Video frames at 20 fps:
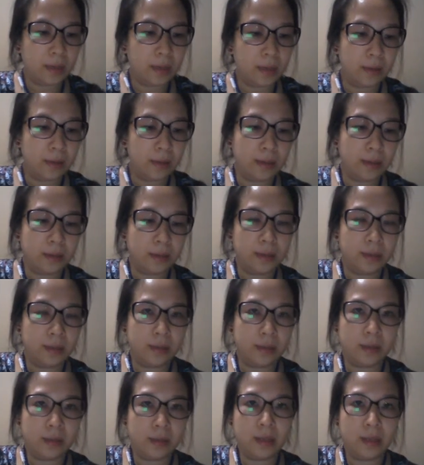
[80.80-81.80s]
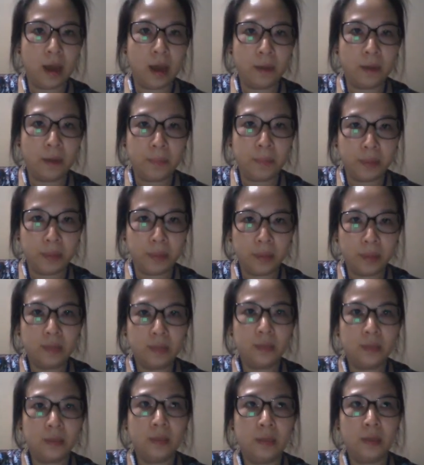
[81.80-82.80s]
in the ERP things,
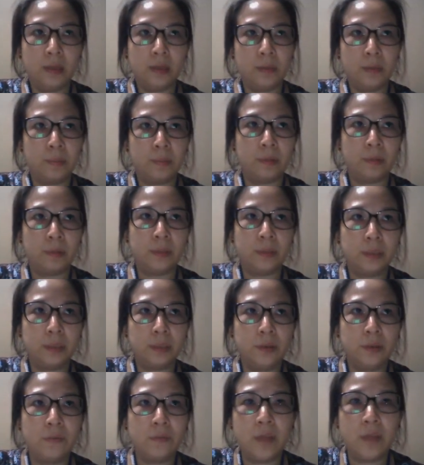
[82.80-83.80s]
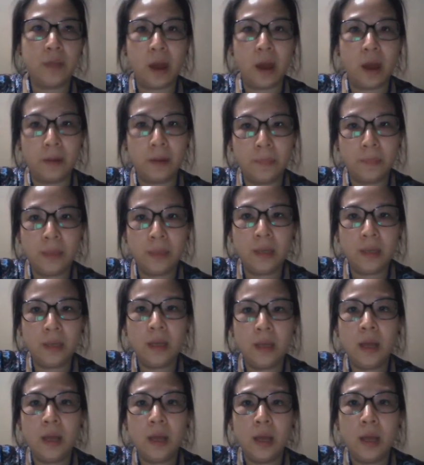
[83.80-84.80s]
in the process of ERP,
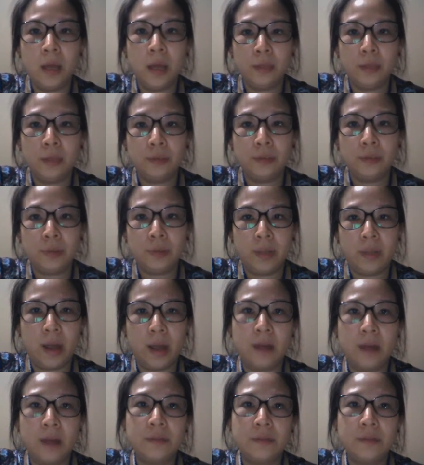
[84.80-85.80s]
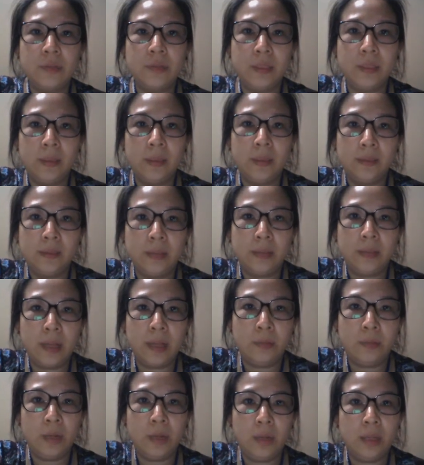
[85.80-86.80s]
so there are three things that we
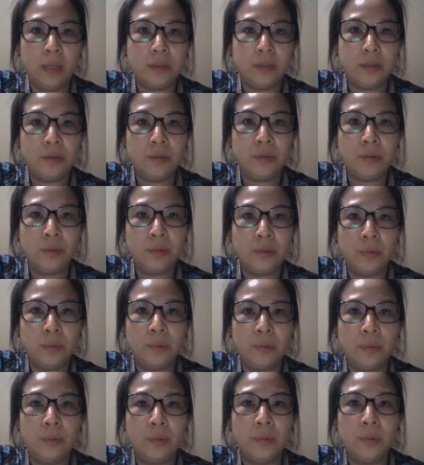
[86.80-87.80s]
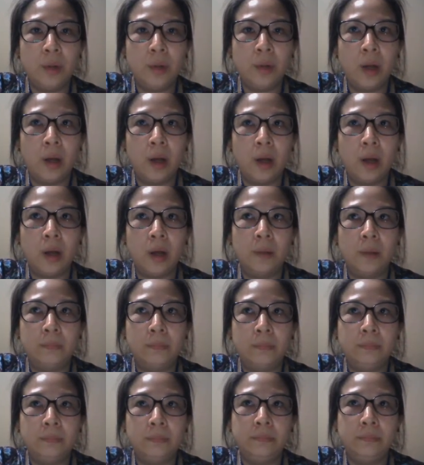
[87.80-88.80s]
need to
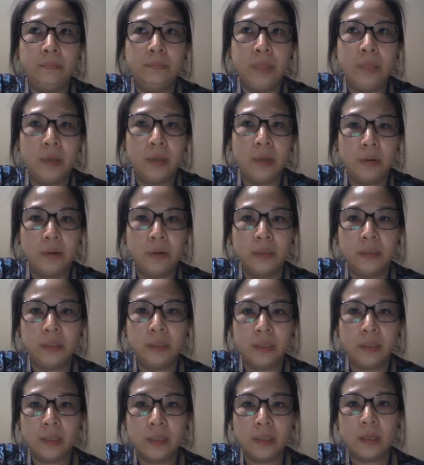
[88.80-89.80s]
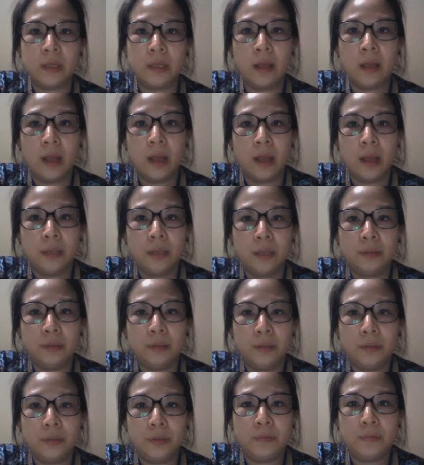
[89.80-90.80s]
be concerned. So the
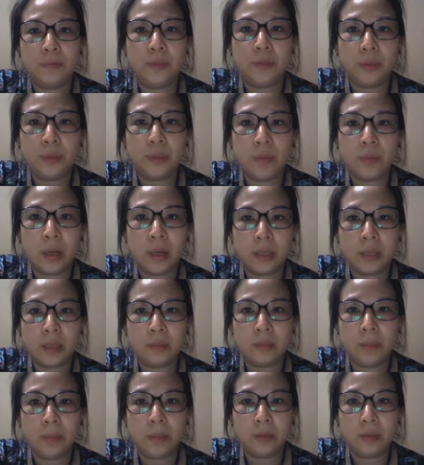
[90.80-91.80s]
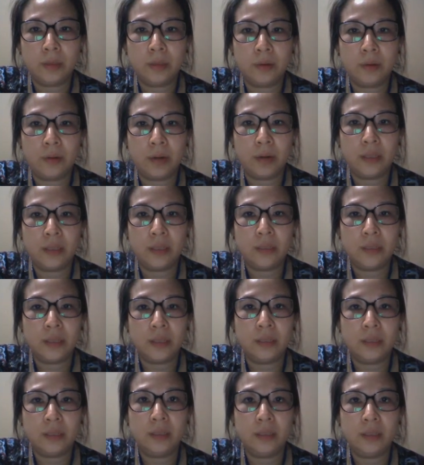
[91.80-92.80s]
first one is about the
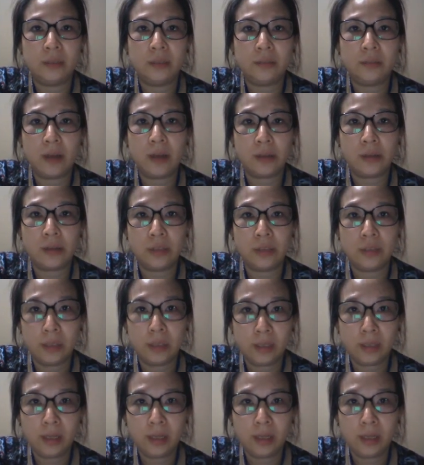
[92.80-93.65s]
organizational structure.